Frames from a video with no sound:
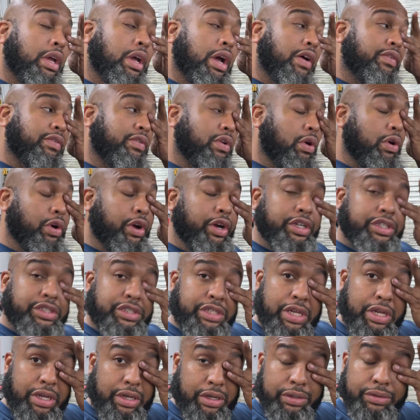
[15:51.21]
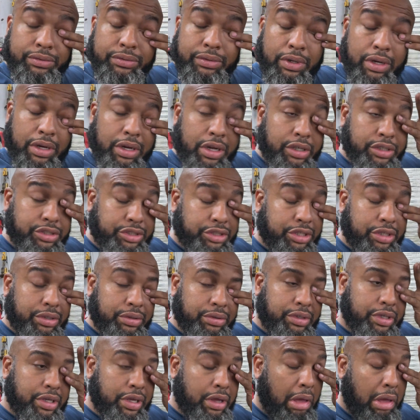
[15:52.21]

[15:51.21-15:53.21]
Of course, oh shoot.